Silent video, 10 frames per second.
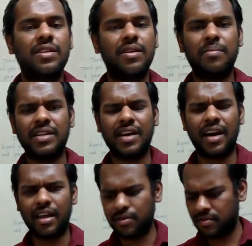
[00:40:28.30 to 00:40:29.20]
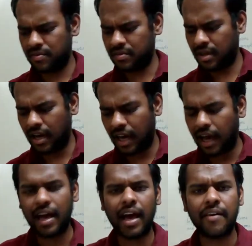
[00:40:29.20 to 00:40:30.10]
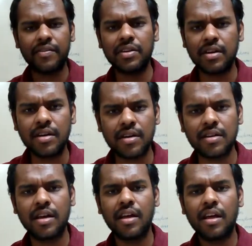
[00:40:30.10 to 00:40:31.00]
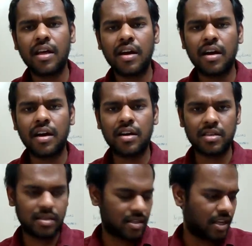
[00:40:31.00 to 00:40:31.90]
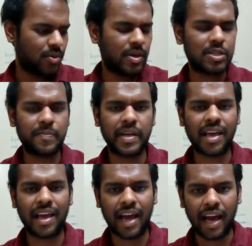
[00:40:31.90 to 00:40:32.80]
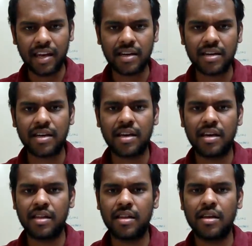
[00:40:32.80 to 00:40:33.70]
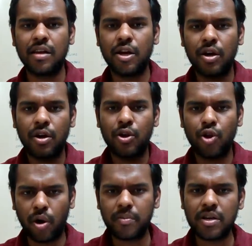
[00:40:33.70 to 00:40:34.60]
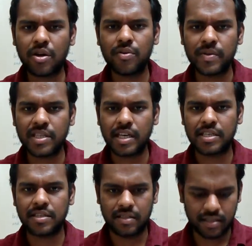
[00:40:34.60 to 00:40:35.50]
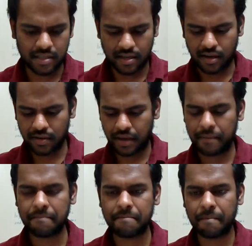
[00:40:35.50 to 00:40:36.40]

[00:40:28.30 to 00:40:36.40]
word, but I haven't heard anyone speaking anak in normal conversations. Okay,